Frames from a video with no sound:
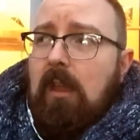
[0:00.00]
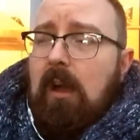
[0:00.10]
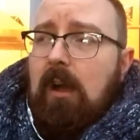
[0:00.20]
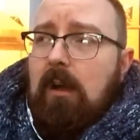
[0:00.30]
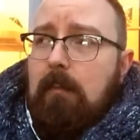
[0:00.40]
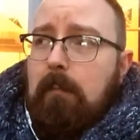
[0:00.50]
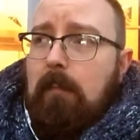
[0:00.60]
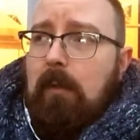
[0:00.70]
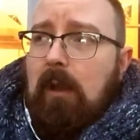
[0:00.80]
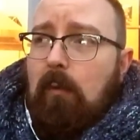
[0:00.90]
Um,
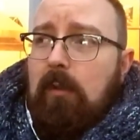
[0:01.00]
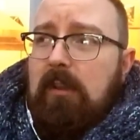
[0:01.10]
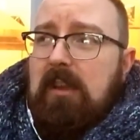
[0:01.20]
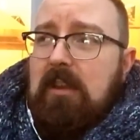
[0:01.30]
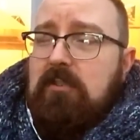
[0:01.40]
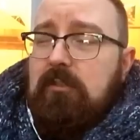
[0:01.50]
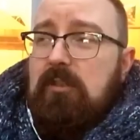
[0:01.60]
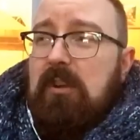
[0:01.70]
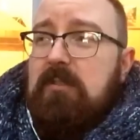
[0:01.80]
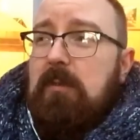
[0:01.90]
I will occasionally
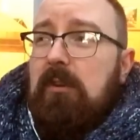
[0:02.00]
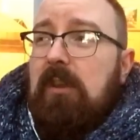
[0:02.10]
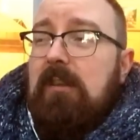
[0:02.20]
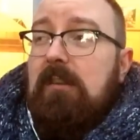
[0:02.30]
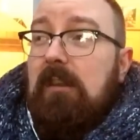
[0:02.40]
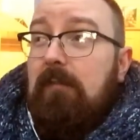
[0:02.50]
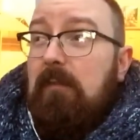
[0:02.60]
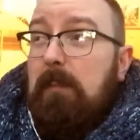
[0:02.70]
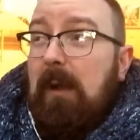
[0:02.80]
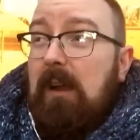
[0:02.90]
try smoke it in a
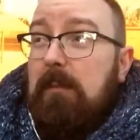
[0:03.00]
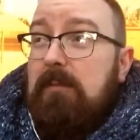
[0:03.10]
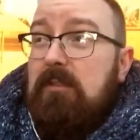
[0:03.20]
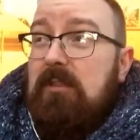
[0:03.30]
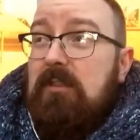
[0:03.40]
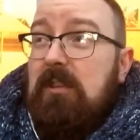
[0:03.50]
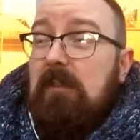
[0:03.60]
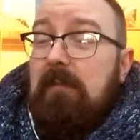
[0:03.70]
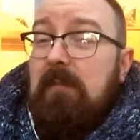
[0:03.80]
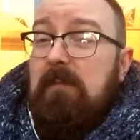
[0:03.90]
different pipe just to see
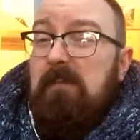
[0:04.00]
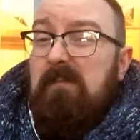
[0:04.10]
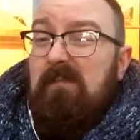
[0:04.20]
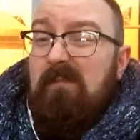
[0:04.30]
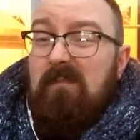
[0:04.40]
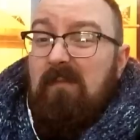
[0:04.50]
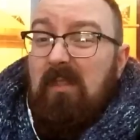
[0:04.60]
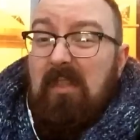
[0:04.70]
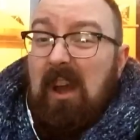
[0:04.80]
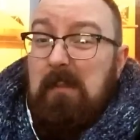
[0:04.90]
if
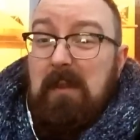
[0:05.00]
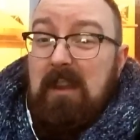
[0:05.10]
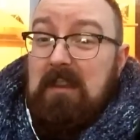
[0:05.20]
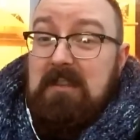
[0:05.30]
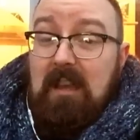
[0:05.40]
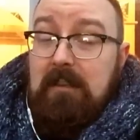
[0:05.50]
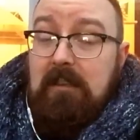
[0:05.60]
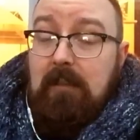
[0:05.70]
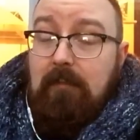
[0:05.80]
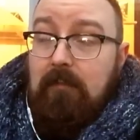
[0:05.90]
that makes any
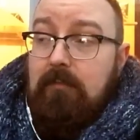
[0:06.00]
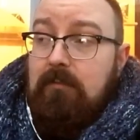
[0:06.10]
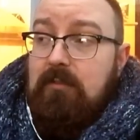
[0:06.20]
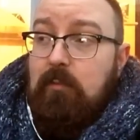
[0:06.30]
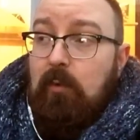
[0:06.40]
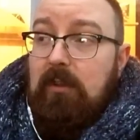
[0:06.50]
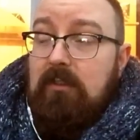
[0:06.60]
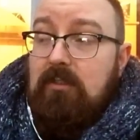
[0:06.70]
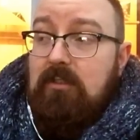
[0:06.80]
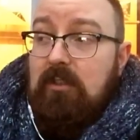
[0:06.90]
difference,
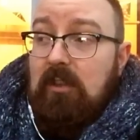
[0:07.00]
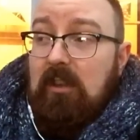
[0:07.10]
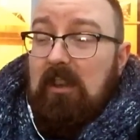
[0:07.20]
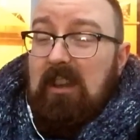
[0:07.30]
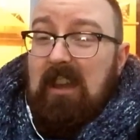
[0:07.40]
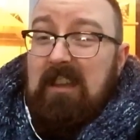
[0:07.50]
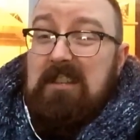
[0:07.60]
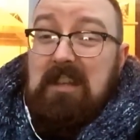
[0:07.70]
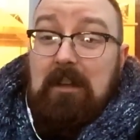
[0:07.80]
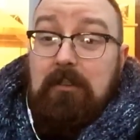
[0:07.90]
which it
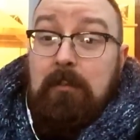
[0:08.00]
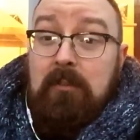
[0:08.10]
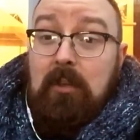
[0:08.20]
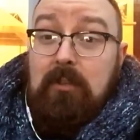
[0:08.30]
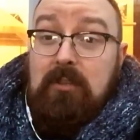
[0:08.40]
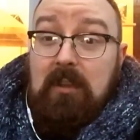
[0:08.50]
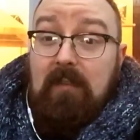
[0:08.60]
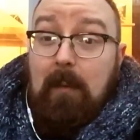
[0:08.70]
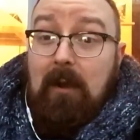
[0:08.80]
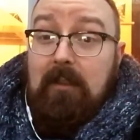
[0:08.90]
seldom does, if
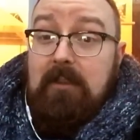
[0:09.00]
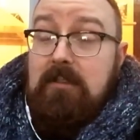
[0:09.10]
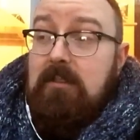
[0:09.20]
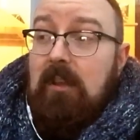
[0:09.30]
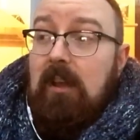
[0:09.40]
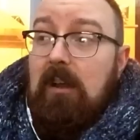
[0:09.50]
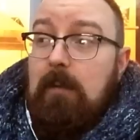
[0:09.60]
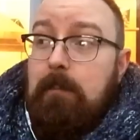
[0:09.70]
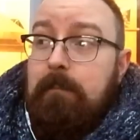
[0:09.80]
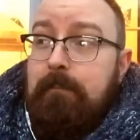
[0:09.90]
I'm honest.
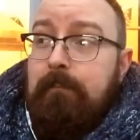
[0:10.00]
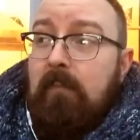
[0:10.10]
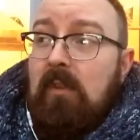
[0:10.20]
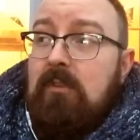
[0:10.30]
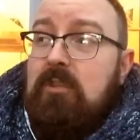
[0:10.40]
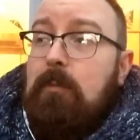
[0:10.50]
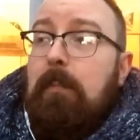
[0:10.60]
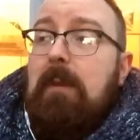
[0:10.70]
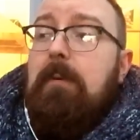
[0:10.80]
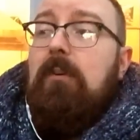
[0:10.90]
Um, some
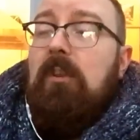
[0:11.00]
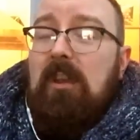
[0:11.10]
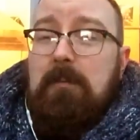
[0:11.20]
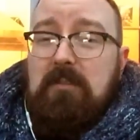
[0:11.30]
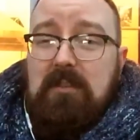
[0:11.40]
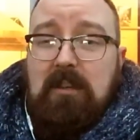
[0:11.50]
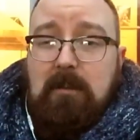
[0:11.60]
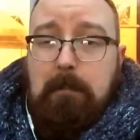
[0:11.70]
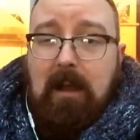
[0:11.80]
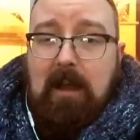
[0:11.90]
people claim
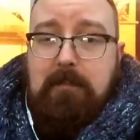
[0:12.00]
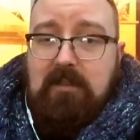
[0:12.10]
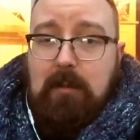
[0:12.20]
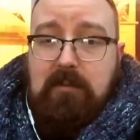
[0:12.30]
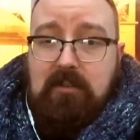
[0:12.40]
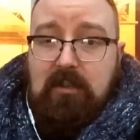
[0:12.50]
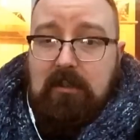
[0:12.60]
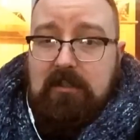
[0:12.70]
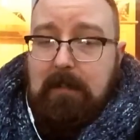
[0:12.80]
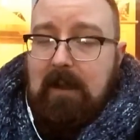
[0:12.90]
certain pipe shapes or certain
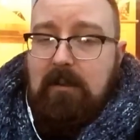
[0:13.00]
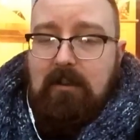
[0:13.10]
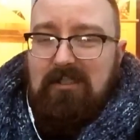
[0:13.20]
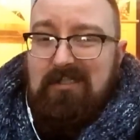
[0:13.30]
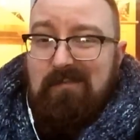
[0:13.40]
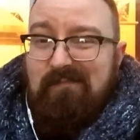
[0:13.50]
tobaccos.